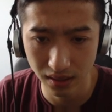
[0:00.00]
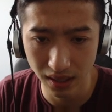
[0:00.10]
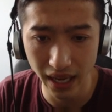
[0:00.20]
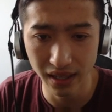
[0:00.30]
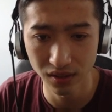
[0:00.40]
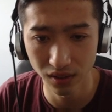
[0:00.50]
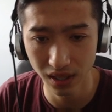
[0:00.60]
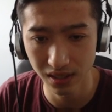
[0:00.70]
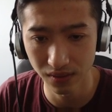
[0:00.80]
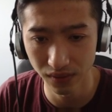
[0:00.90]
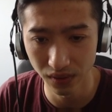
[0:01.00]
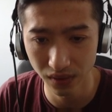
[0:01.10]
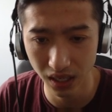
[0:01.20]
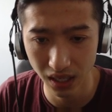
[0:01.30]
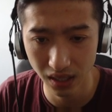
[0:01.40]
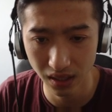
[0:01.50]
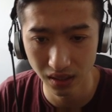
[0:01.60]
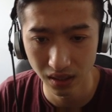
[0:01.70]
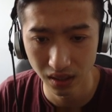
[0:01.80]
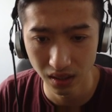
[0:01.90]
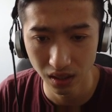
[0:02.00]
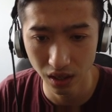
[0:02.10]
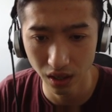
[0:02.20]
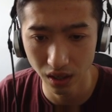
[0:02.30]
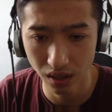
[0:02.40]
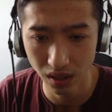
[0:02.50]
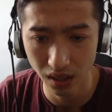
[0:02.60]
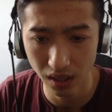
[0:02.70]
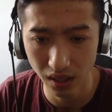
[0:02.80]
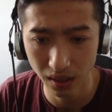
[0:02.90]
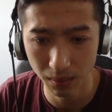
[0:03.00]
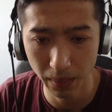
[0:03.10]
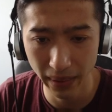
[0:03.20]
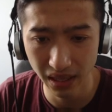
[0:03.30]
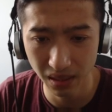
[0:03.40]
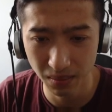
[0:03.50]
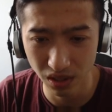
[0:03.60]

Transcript: late 2015. Momentum